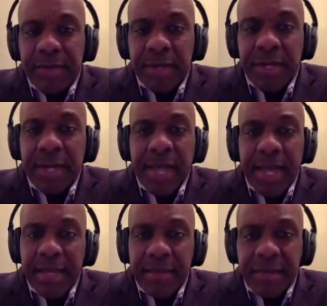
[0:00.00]
in
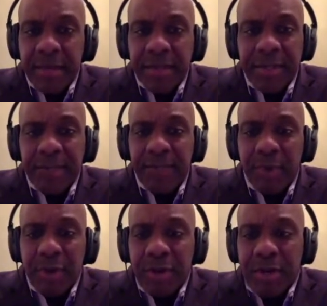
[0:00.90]
Haiti, at some
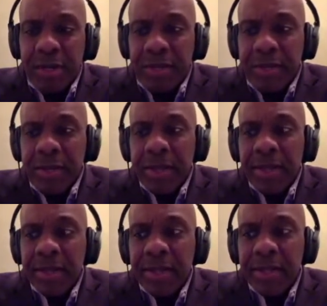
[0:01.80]
point or another.
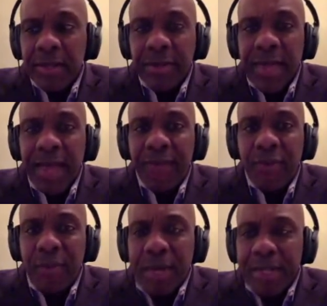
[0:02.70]
They have
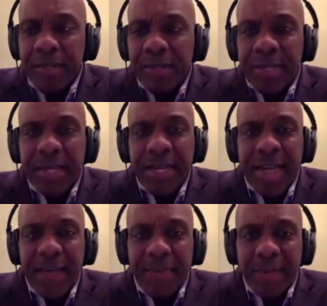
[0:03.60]
no money, so they
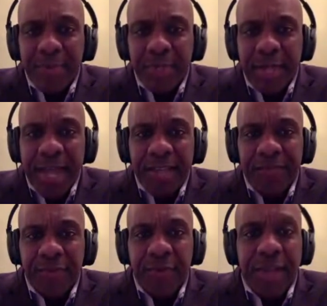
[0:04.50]
kidnap people and
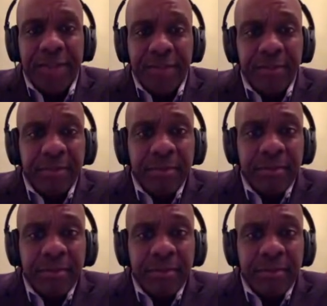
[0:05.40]
ask for ransom.